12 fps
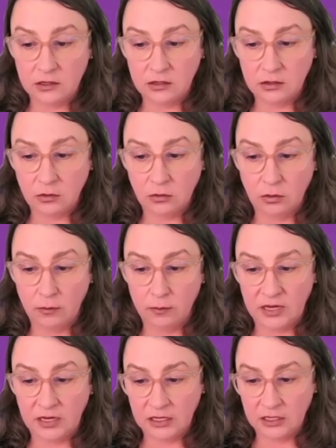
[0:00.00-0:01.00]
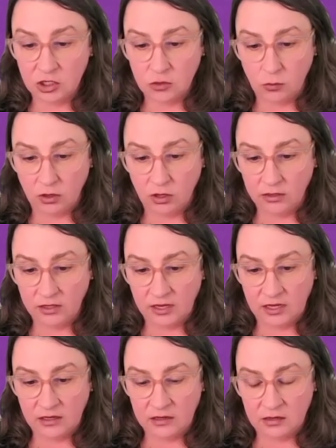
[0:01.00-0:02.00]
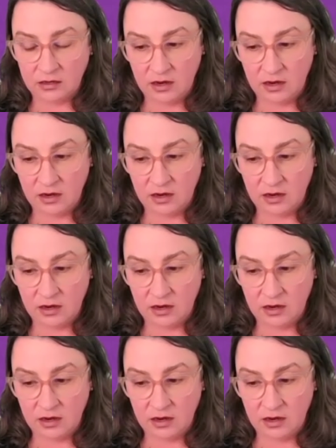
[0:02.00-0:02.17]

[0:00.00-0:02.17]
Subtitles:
to making sure that